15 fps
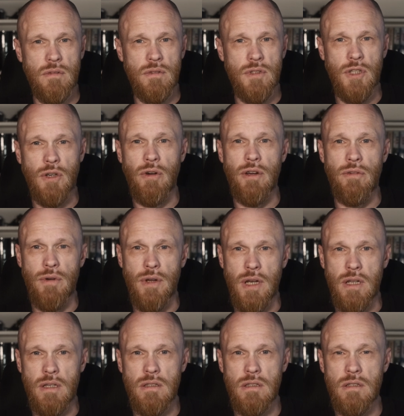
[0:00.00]
It's a great
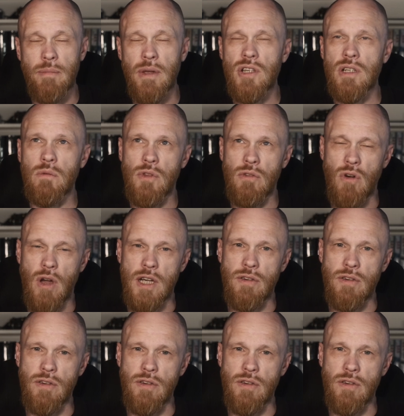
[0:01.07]
read, especially with the right